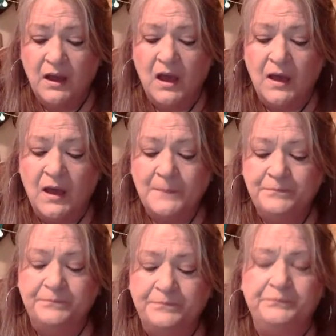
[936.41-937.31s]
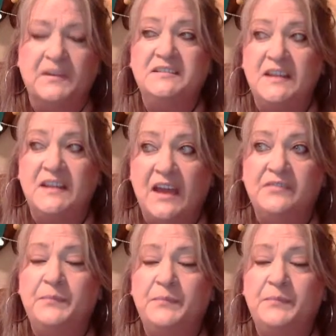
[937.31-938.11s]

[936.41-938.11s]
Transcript: um, is that I've